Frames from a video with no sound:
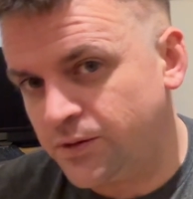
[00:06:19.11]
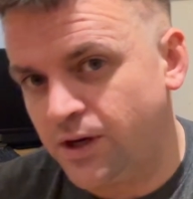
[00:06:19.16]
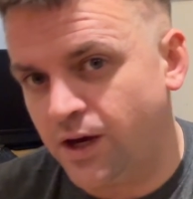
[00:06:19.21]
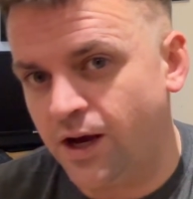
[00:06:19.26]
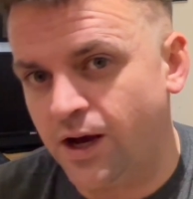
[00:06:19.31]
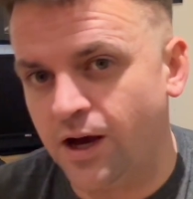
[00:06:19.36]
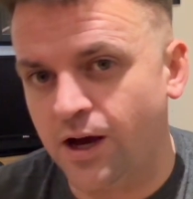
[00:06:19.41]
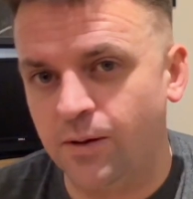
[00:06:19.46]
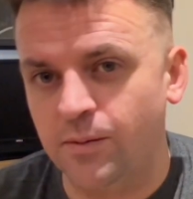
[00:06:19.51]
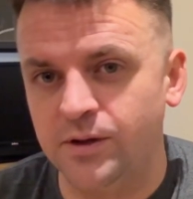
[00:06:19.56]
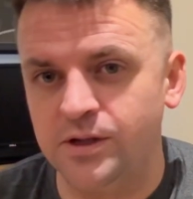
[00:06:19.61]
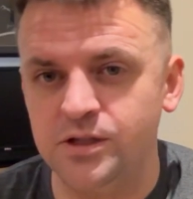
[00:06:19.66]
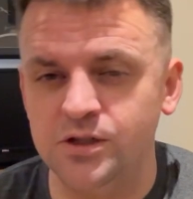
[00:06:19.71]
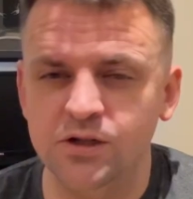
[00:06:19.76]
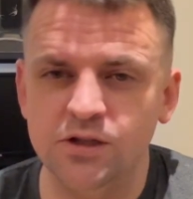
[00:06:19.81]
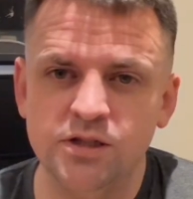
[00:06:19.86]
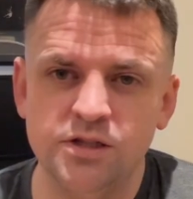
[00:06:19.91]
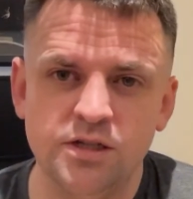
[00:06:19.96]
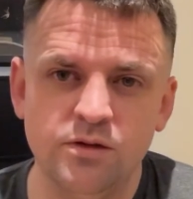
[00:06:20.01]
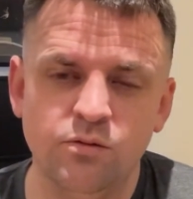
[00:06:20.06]
Uh, and it's
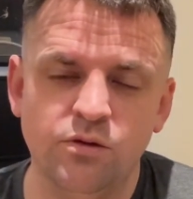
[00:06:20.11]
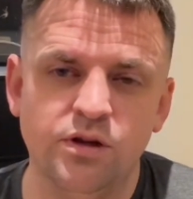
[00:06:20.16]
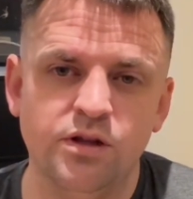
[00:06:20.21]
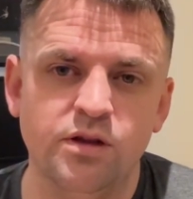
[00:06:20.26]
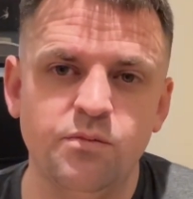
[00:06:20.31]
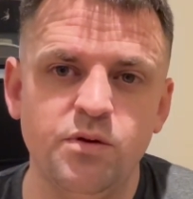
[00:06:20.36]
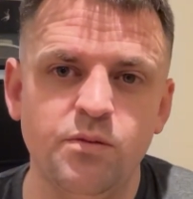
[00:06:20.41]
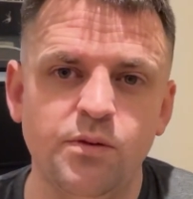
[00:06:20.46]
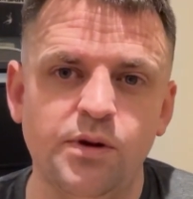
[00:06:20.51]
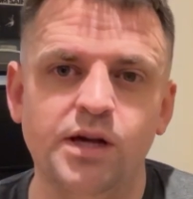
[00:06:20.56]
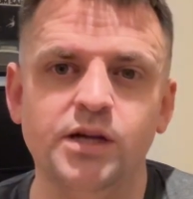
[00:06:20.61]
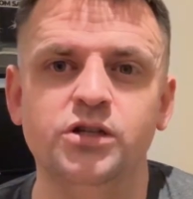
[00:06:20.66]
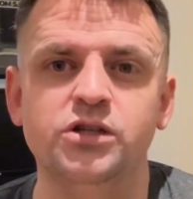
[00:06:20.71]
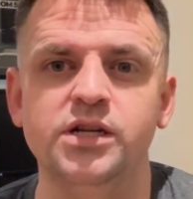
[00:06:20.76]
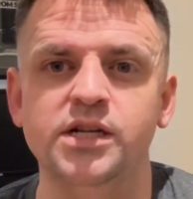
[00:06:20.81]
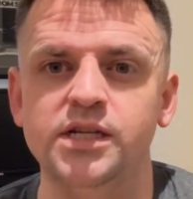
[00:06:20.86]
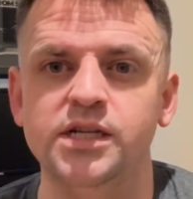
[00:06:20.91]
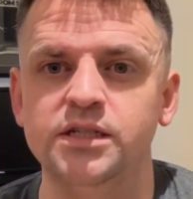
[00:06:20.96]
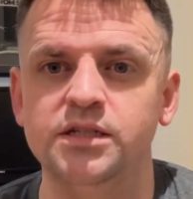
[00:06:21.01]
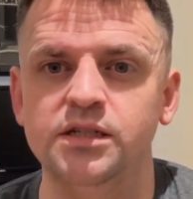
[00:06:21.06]
good to see what other people are
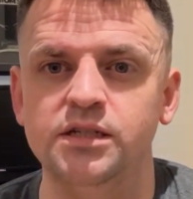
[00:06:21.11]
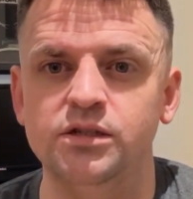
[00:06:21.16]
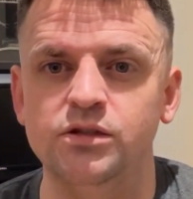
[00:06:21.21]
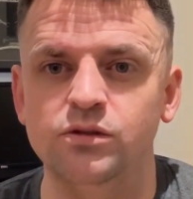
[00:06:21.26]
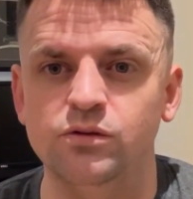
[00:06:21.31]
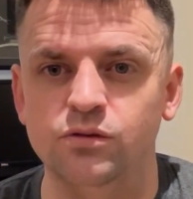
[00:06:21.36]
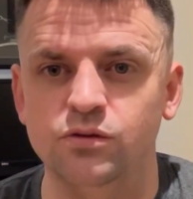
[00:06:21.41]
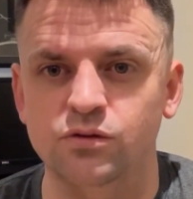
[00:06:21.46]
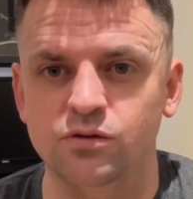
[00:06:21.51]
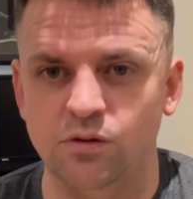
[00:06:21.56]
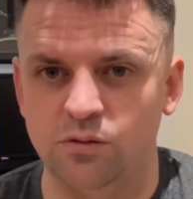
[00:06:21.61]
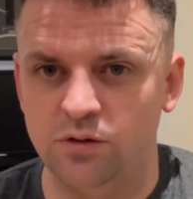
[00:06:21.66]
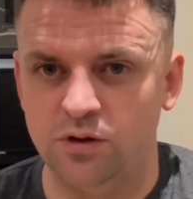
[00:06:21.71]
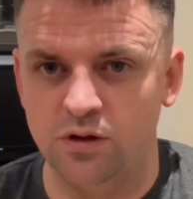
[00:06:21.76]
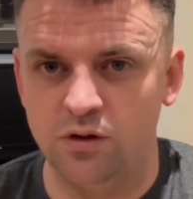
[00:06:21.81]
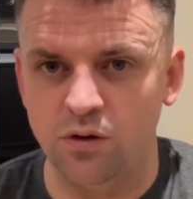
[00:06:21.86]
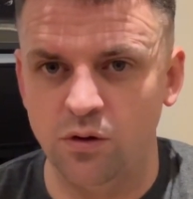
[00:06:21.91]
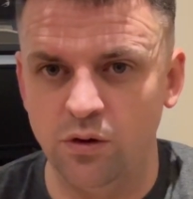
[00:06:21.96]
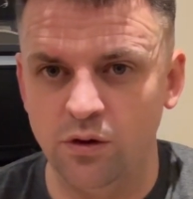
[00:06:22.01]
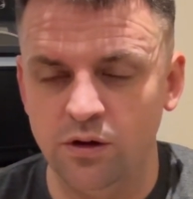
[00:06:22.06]
actually listening to throughout the
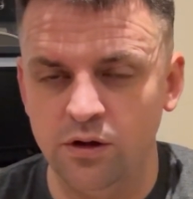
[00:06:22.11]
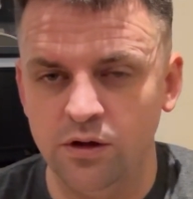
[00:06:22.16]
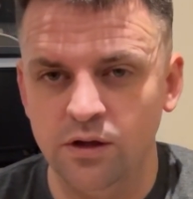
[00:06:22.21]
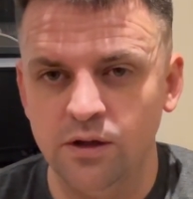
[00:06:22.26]
year.